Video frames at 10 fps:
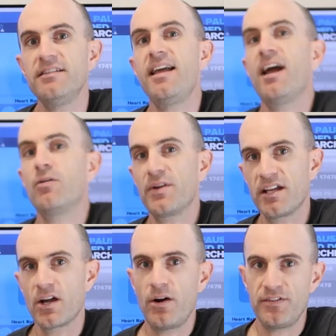Now we
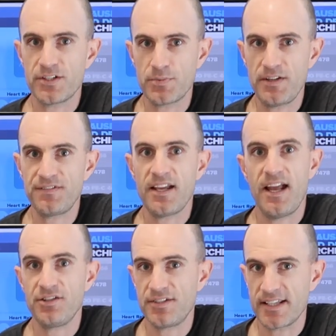can go over to Zwift
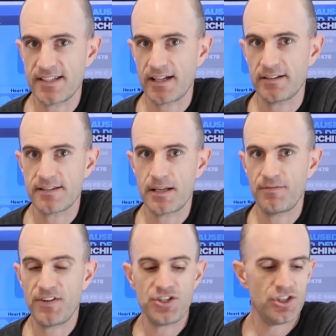and use exactly the
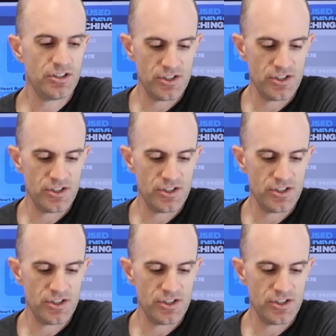same feature,